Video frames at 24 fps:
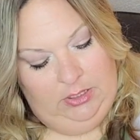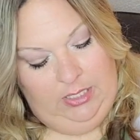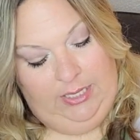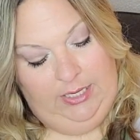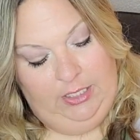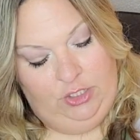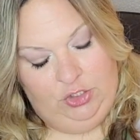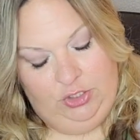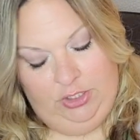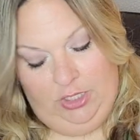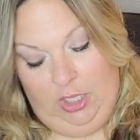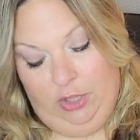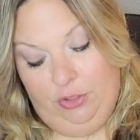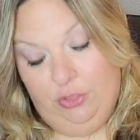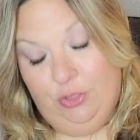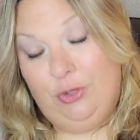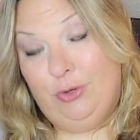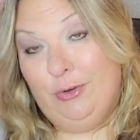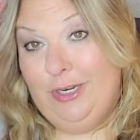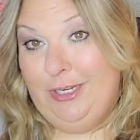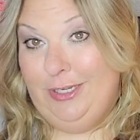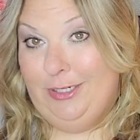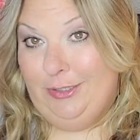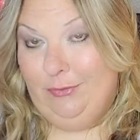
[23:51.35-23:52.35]
I actually got
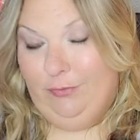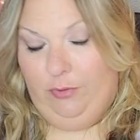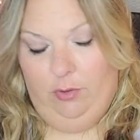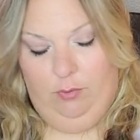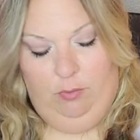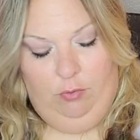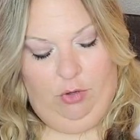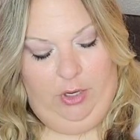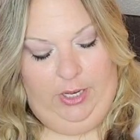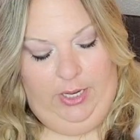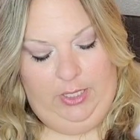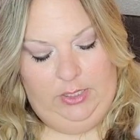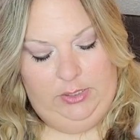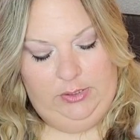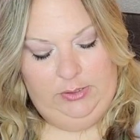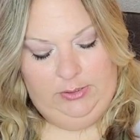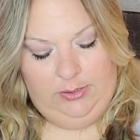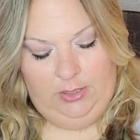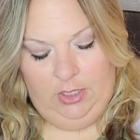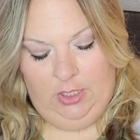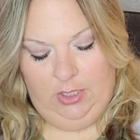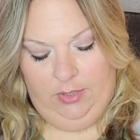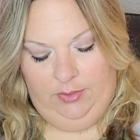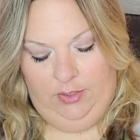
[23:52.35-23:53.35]
three different
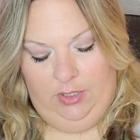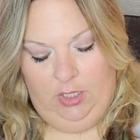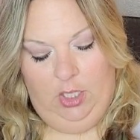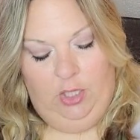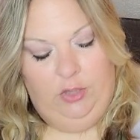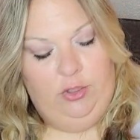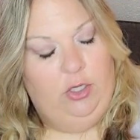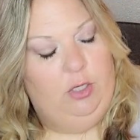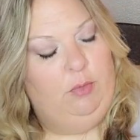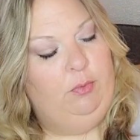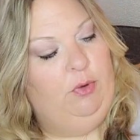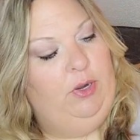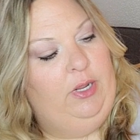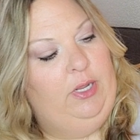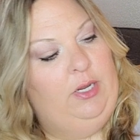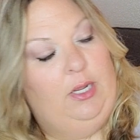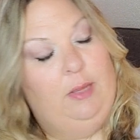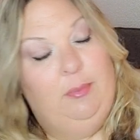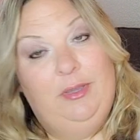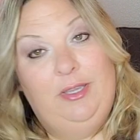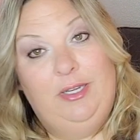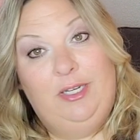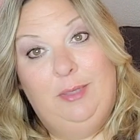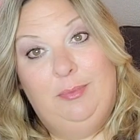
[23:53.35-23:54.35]
brands. The other brand
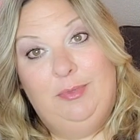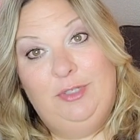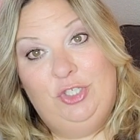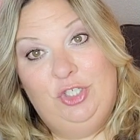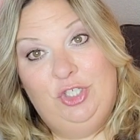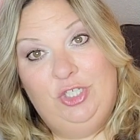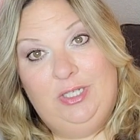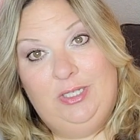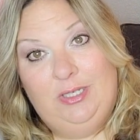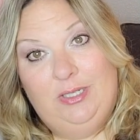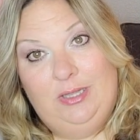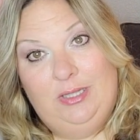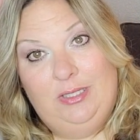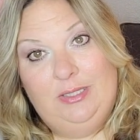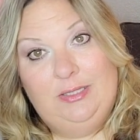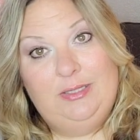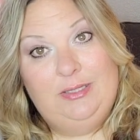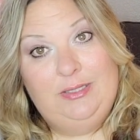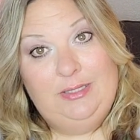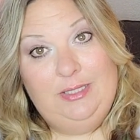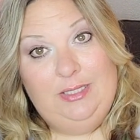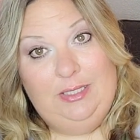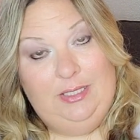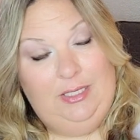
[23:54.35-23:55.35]
I picked up is Chicken of the
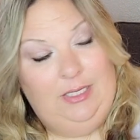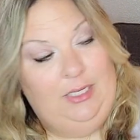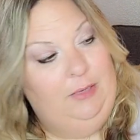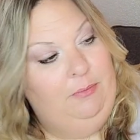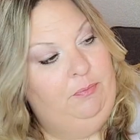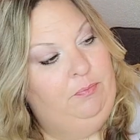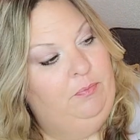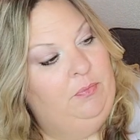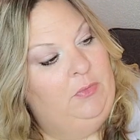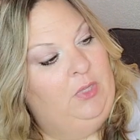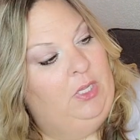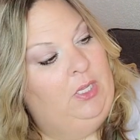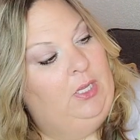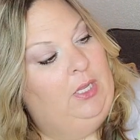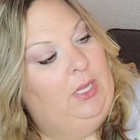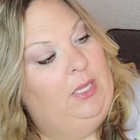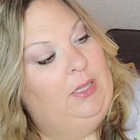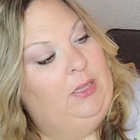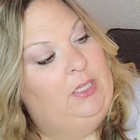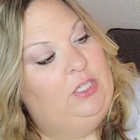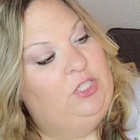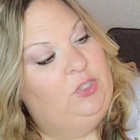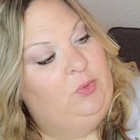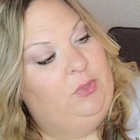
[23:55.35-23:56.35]
Sea,
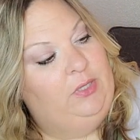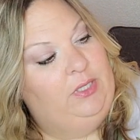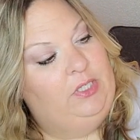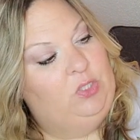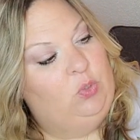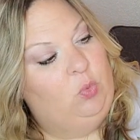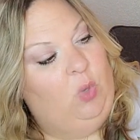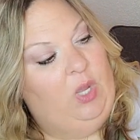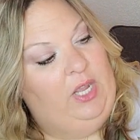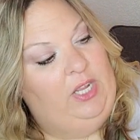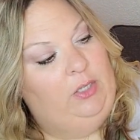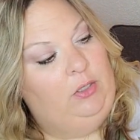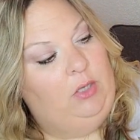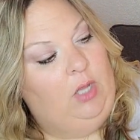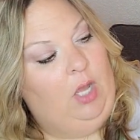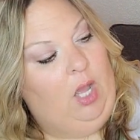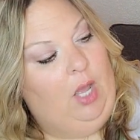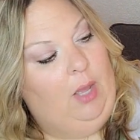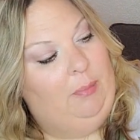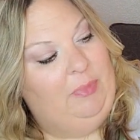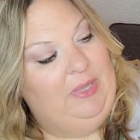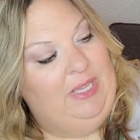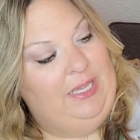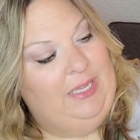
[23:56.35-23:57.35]
and this one is Wild
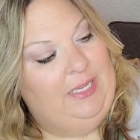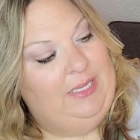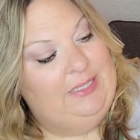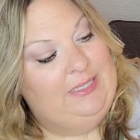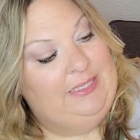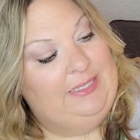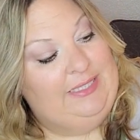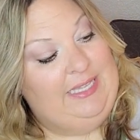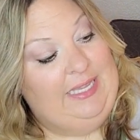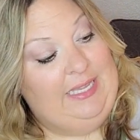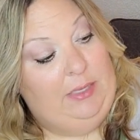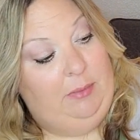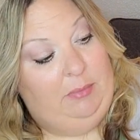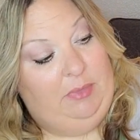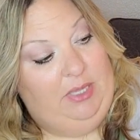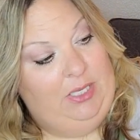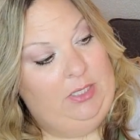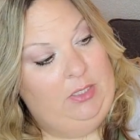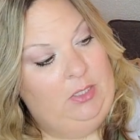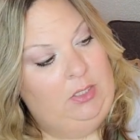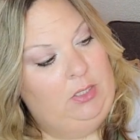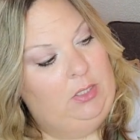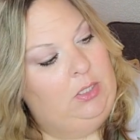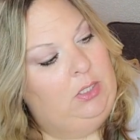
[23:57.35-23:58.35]
Caught Pink
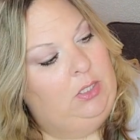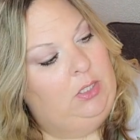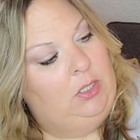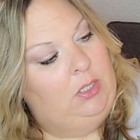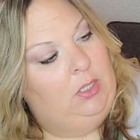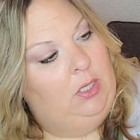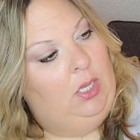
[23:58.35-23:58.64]
Salmon.